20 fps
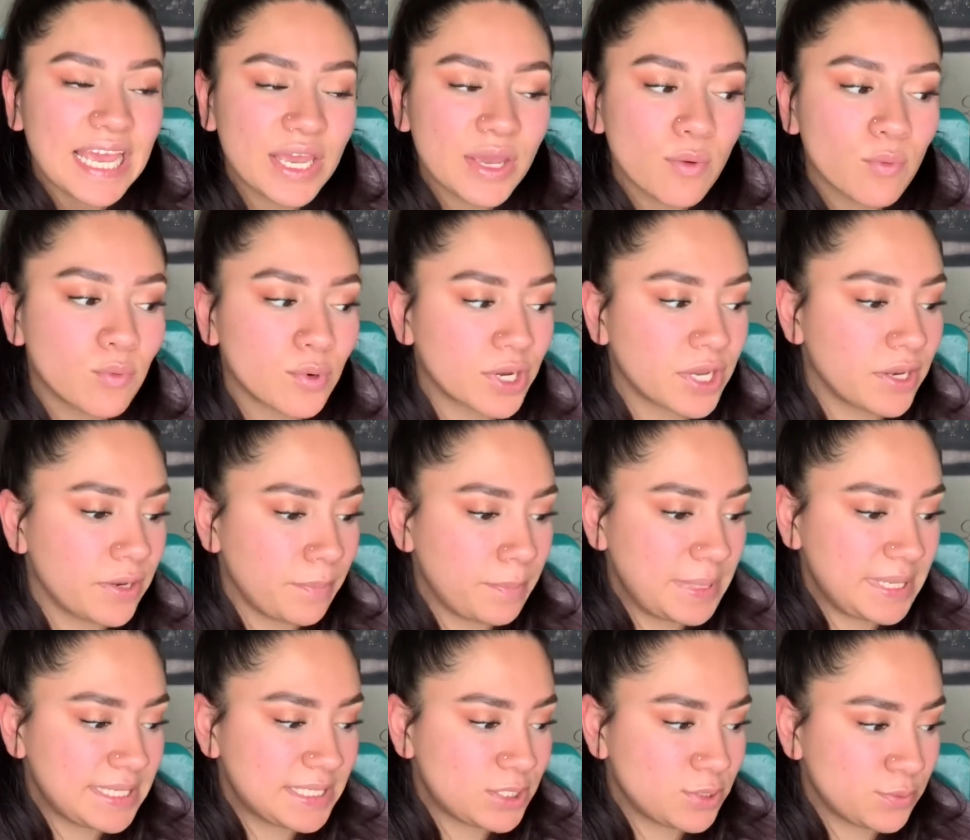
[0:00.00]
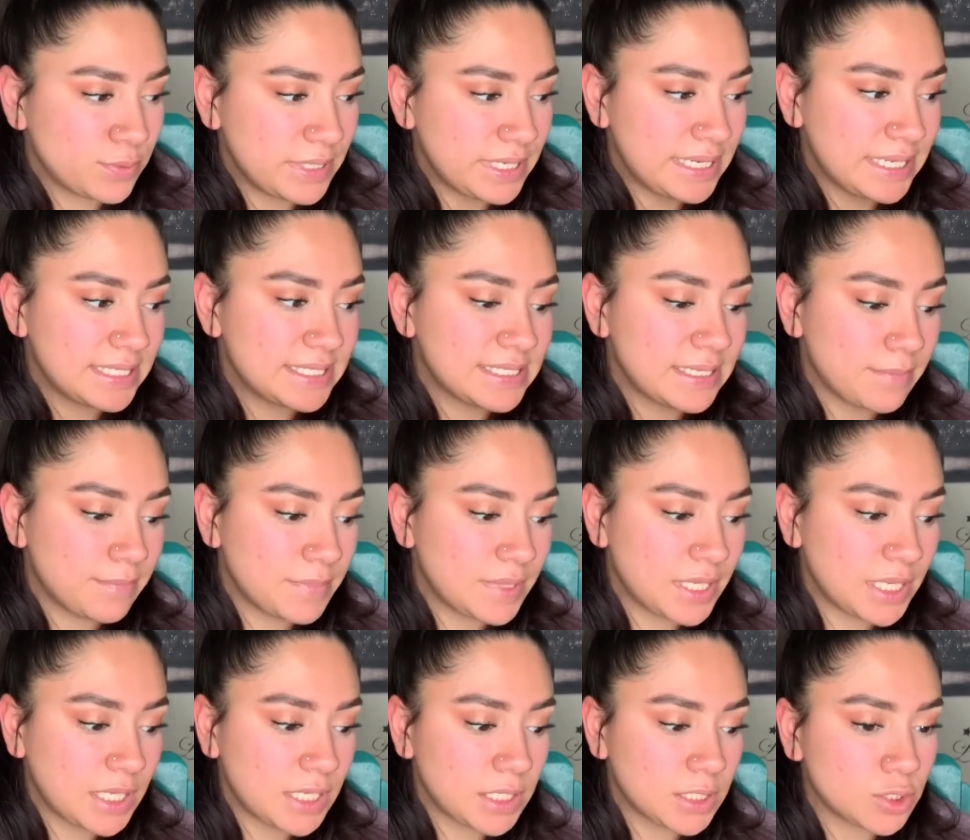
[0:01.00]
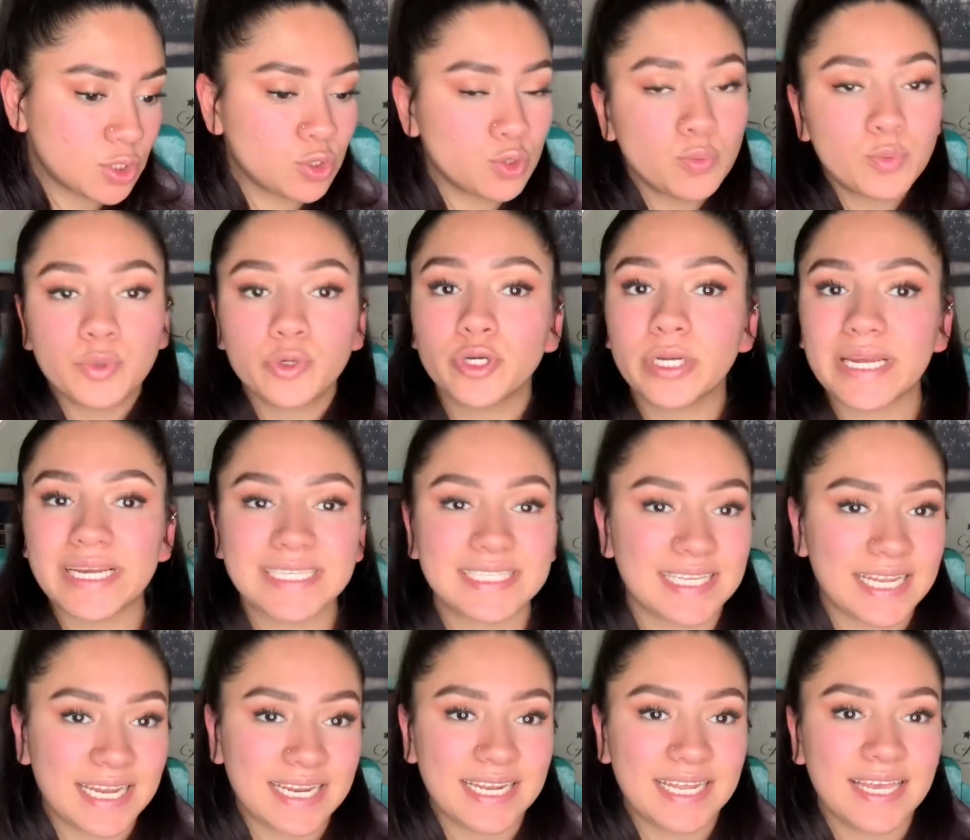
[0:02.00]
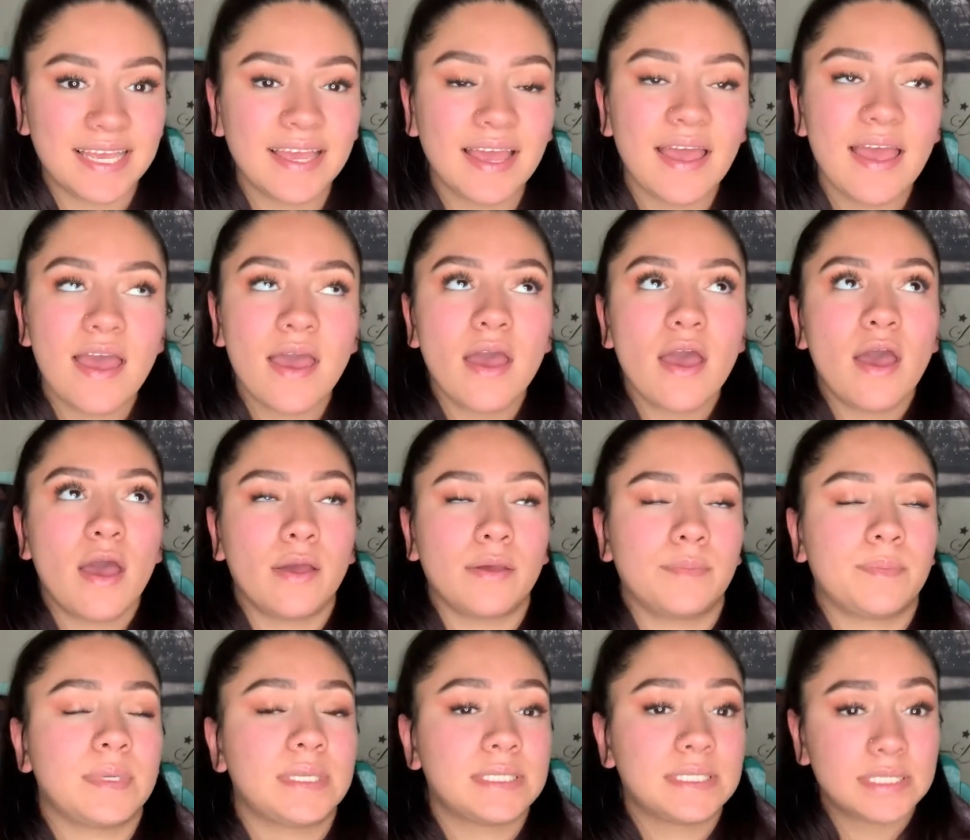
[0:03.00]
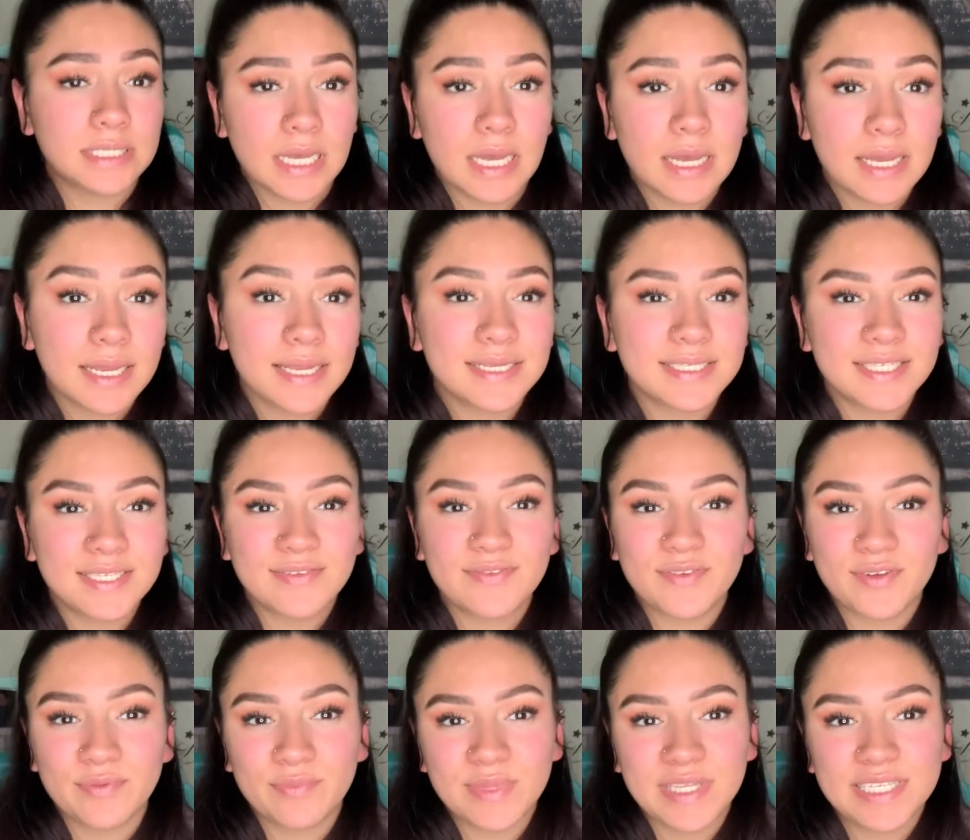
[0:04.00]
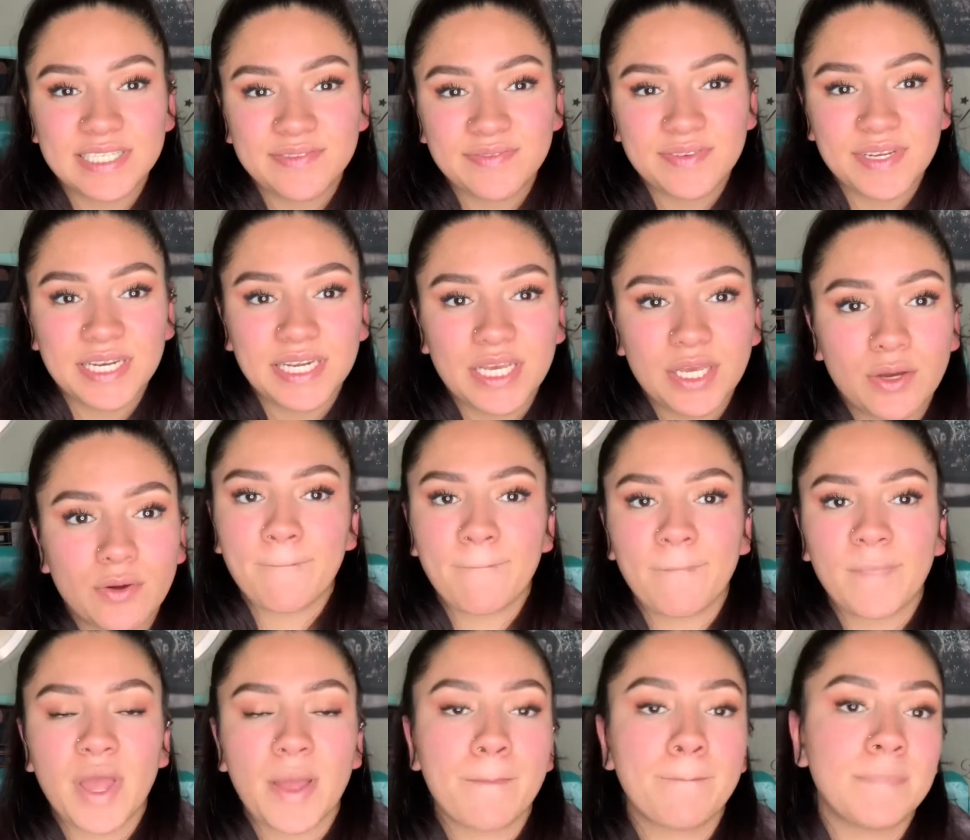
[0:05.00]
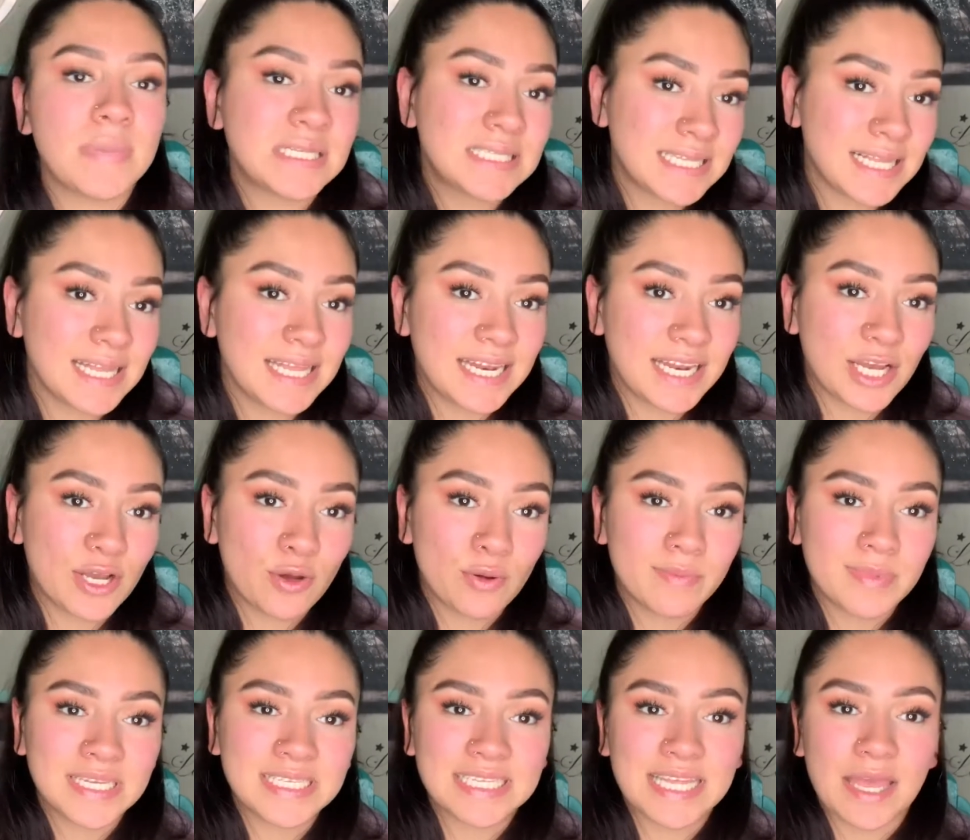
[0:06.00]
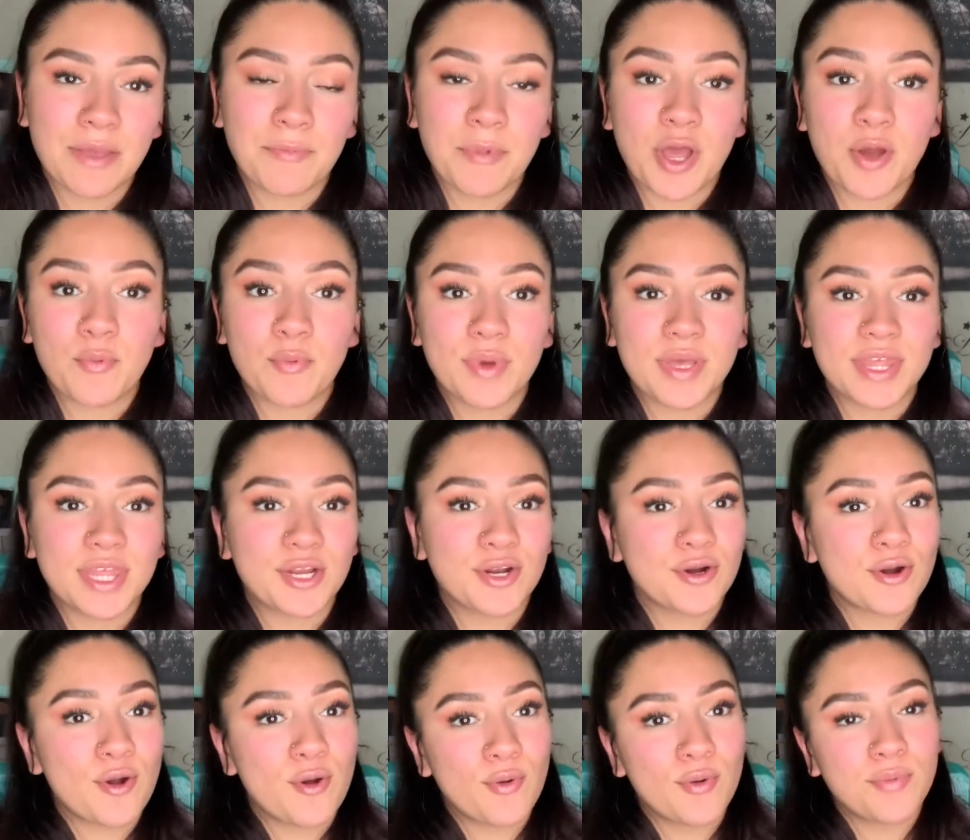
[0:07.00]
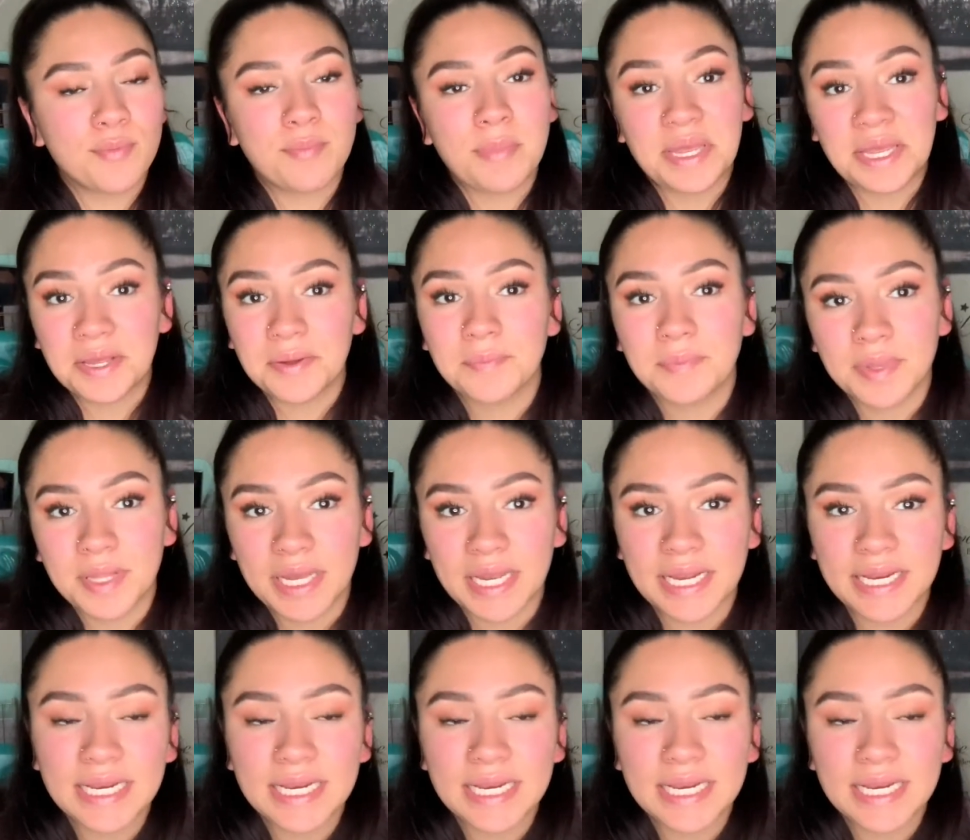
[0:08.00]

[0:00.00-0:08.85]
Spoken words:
we're going to be doing something super exciting. I've been dying to film this video. Miss Selena Gomez came out with her own makeup line,